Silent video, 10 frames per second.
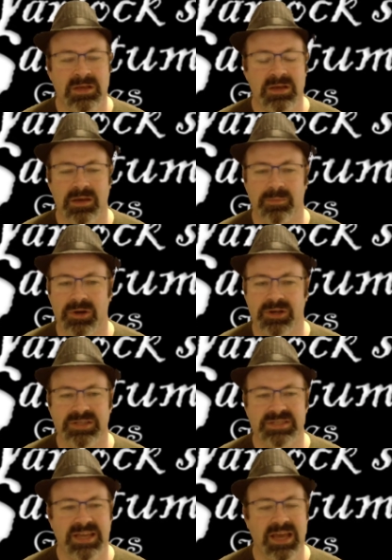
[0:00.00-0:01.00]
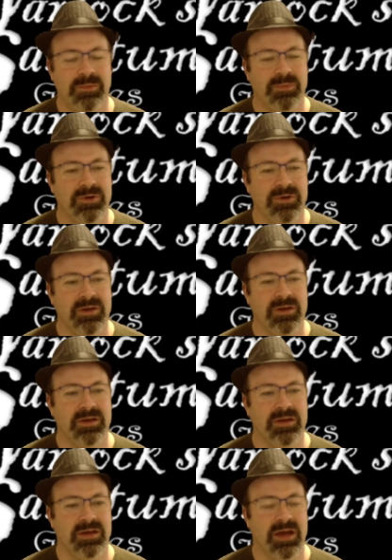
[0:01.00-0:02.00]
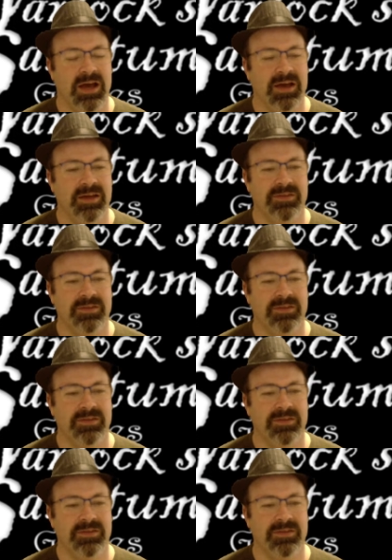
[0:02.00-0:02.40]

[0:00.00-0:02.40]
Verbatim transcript: Upon escape, uh,